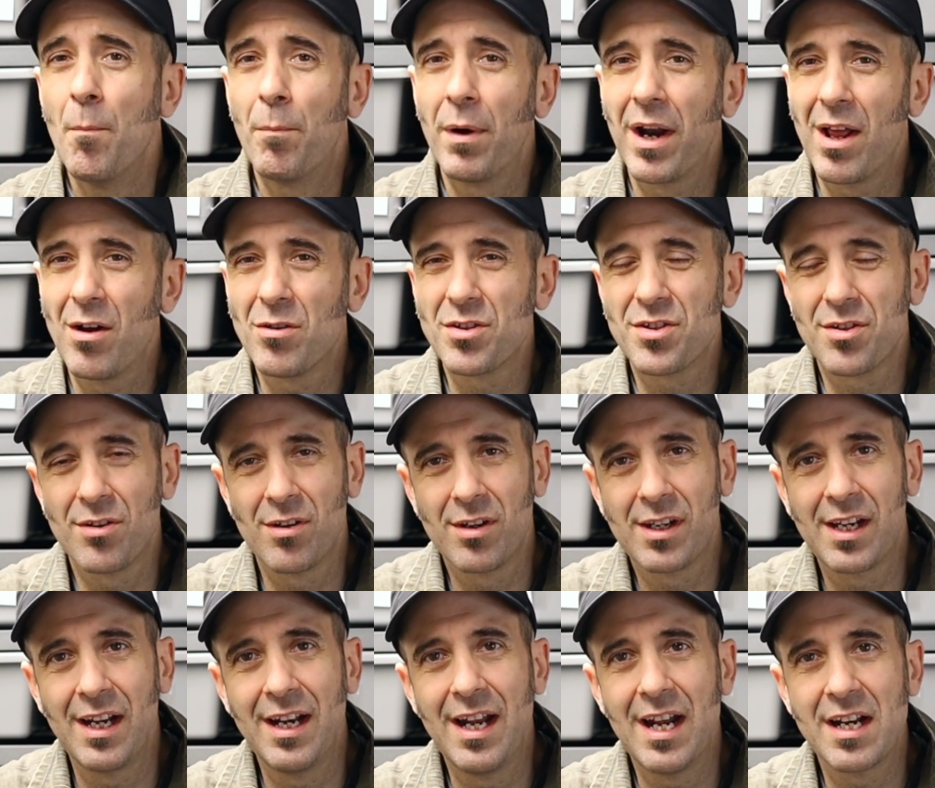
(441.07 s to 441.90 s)
But I was
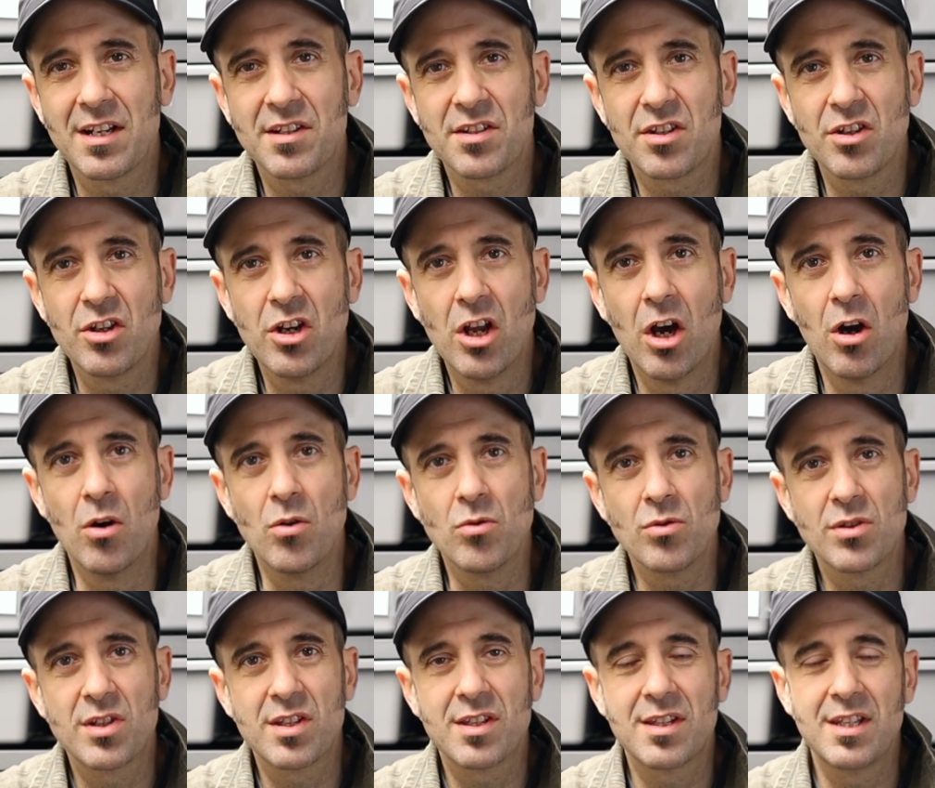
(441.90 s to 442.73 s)
looking at his
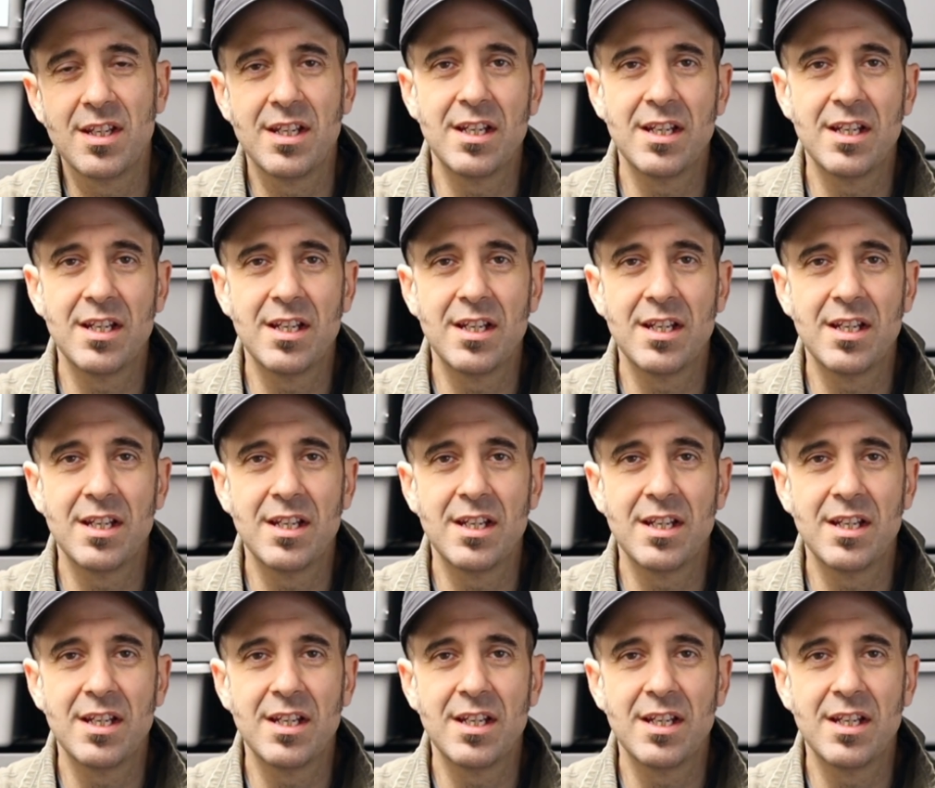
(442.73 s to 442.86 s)
notes.